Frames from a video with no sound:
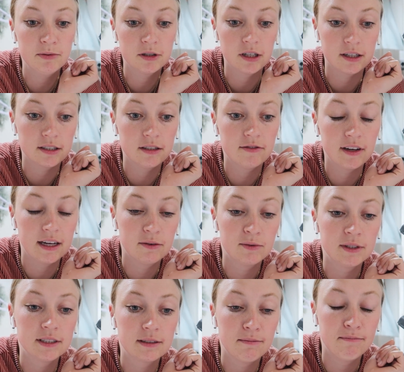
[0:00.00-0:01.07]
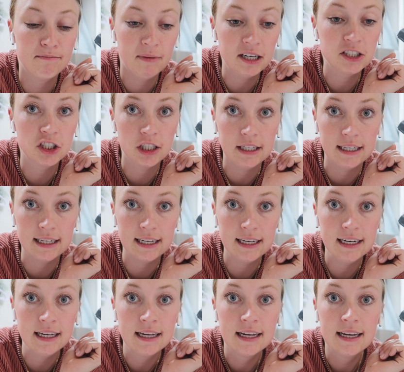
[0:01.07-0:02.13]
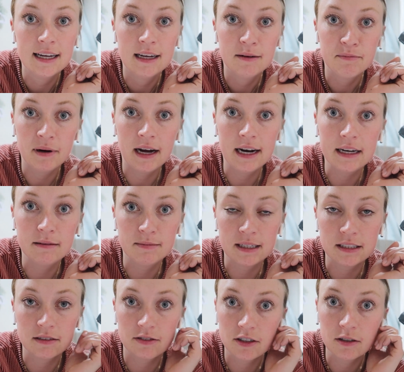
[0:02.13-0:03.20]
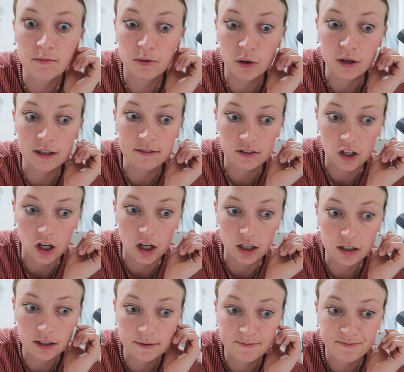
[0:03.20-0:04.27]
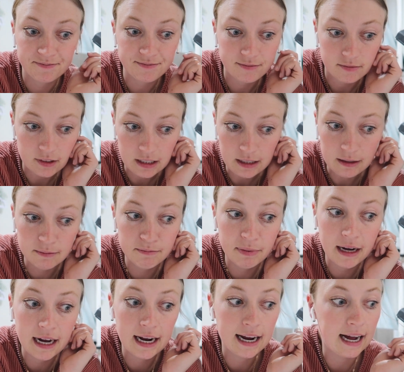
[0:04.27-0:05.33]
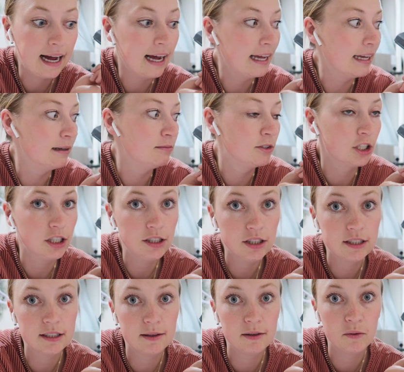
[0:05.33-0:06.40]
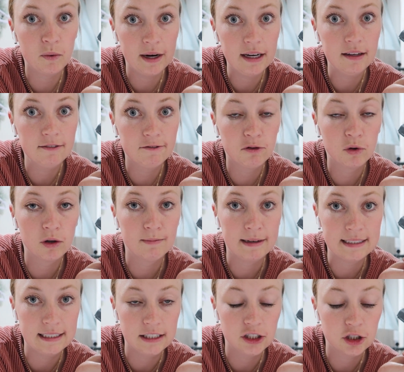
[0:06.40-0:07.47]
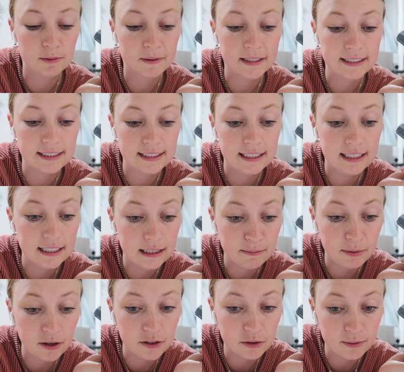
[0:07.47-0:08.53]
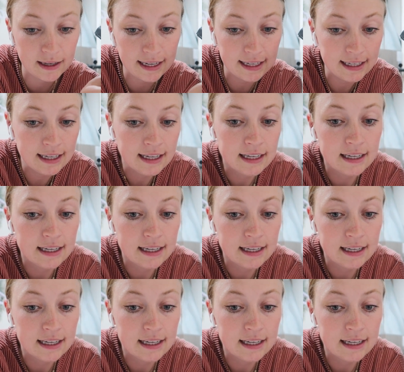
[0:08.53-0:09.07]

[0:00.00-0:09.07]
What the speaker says: productive and was much needed, but it makes for a boring vlog. But I am just waiting for my t-shirt press to heat up all the way.